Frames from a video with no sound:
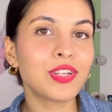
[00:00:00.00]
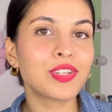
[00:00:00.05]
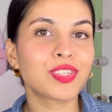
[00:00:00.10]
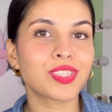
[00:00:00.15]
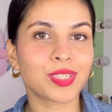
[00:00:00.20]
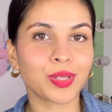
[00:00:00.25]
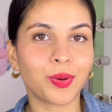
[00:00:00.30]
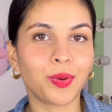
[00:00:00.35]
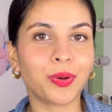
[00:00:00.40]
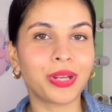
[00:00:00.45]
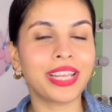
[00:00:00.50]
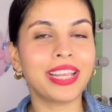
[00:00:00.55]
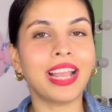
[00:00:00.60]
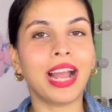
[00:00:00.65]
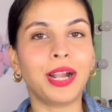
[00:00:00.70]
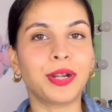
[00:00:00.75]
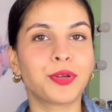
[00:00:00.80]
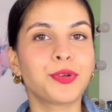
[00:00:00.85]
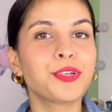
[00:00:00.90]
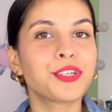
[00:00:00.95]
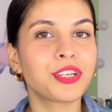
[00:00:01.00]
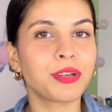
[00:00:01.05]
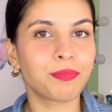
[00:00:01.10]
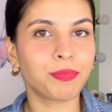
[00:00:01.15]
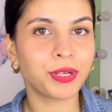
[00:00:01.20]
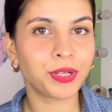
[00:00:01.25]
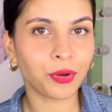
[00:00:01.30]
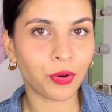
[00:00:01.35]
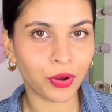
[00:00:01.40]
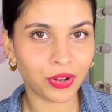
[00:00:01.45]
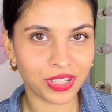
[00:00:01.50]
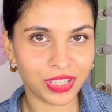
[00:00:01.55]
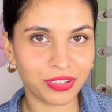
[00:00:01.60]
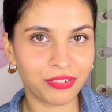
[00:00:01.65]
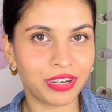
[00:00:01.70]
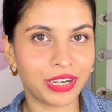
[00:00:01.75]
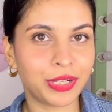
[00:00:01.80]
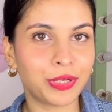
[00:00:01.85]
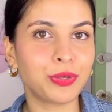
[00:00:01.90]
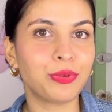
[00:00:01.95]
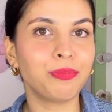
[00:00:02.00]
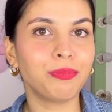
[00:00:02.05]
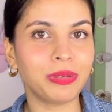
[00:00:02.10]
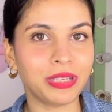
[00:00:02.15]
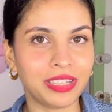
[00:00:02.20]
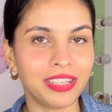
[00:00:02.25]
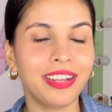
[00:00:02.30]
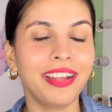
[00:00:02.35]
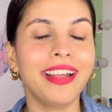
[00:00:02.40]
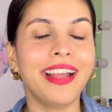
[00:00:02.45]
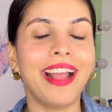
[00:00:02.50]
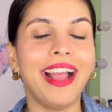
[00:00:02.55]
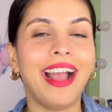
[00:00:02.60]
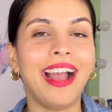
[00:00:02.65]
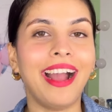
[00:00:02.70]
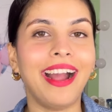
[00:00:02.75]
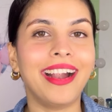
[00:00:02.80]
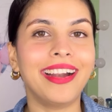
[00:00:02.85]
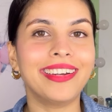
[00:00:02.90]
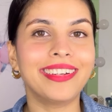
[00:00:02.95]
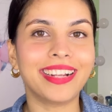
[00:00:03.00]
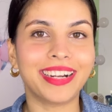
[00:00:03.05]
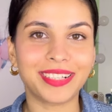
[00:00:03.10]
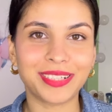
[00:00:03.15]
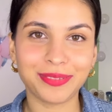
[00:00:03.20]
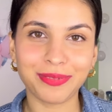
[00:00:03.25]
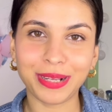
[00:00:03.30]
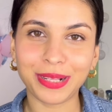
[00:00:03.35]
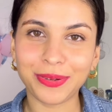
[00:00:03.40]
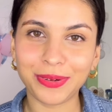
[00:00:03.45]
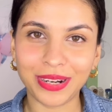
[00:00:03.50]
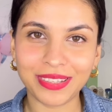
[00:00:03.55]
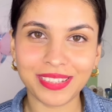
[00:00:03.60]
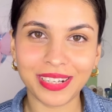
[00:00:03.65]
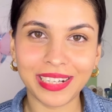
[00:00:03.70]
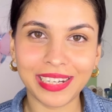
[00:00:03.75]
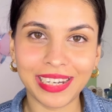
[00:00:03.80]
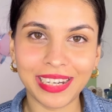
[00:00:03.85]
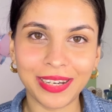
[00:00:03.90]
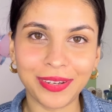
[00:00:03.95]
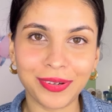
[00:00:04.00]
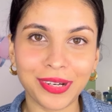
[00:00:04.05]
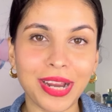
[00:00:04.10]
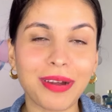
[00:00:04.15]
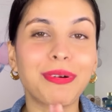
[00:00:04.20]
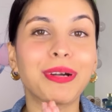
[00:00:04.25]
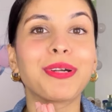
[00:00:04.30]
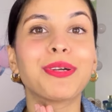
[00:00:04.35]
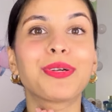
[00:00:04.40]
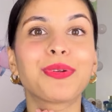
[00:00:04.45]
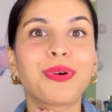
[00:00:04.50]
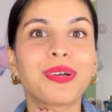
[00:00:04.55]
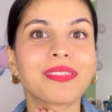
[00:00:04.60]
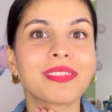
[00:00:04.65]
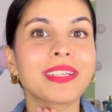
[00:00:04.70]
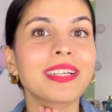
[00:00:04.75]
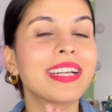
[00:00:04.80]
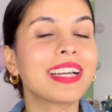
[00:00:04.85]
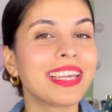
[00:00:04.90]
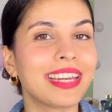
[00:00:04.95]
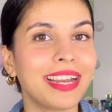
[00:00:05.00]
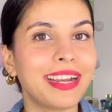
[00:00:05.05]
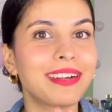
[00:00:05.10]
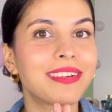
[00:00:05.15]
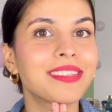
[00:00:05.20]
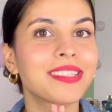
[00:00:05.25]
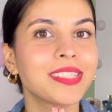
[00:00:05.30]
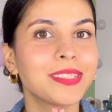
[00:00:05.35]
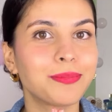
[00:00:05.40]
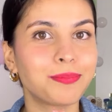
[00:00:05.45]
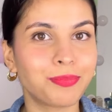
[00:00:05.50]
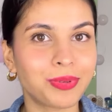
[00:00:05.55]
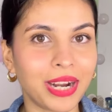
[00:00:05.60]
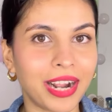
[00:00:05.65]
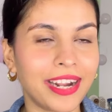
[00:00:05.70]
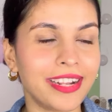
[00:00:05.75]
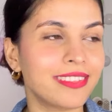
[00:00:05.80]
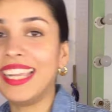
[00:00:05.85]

so he had to ship it all the way to me, and that is why thoda sa delay ho gaya. But it was a great surprise.